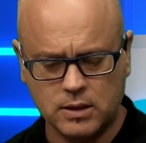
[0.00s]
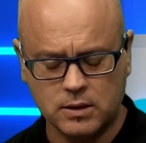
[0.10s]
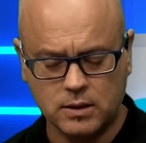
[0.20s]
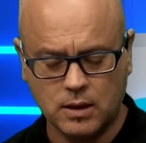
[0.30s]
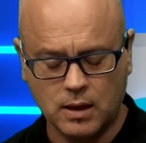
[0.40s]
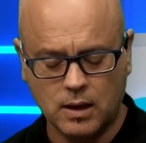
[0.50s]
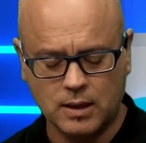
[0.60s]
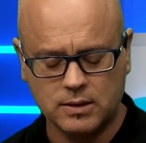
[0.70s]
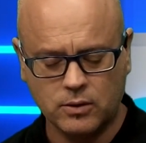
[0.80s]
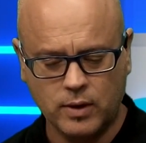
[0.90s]

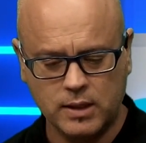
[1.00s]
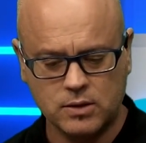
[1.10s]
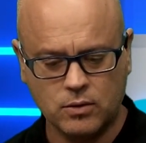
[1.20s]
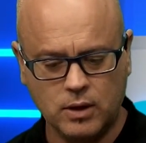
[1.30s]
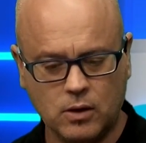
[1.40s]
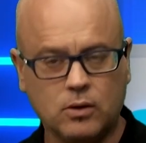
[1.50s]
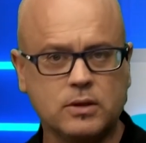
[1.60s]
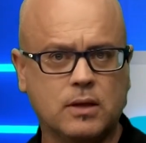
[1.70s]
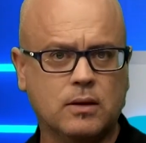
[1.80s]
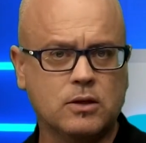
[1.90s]
3-year-olds
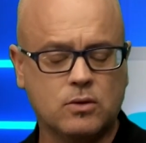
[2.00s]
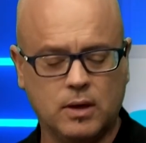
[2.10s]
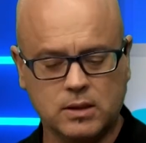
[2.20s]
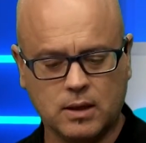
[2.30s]
in this race.